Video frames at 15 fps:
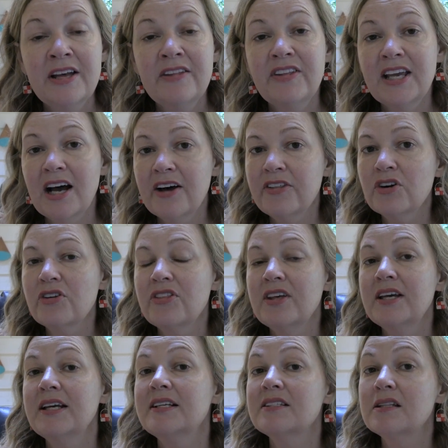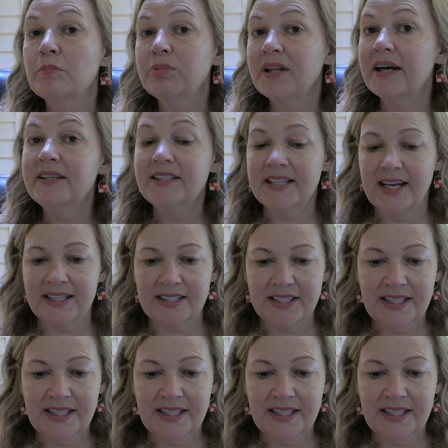The other thing is the blood test.